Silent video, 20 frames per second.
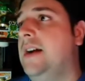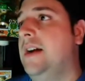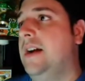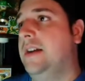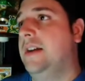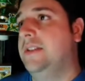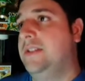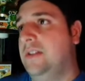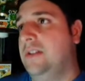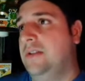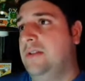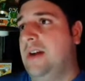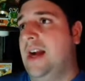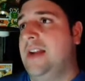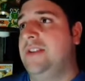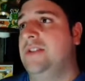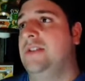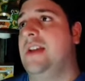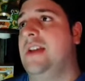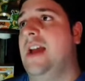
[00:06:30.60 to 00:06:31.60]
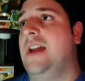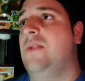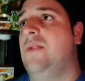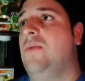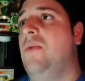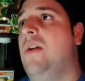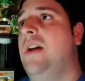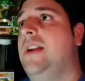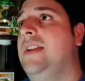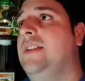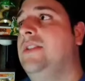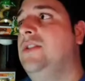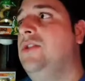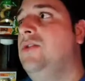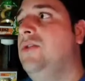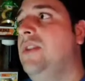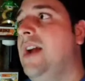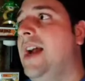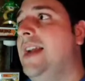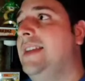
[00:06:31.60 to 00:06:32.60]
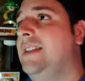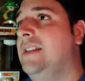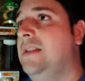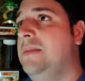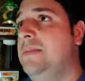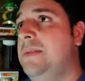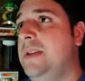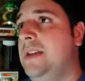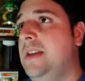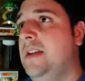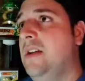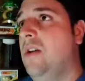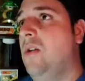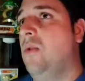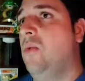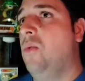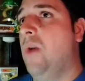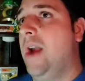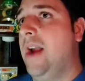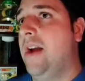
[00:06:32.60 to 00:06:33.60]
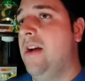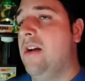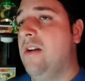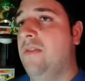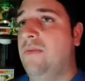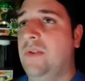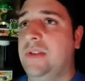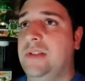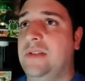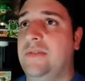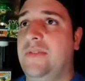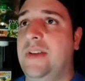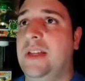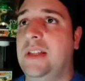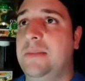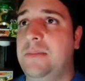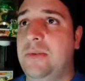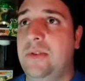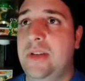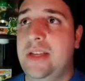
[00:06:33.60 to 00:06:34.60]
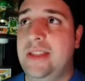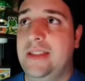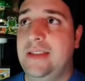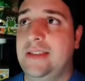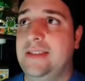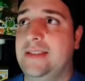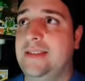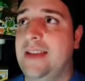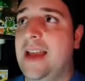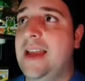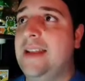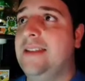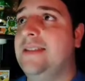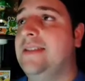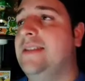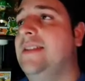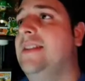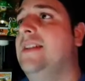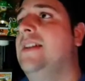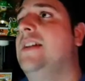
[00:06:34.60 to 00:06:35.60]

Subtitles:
So I just kind of wanted you guys to be aware of what's available in this set.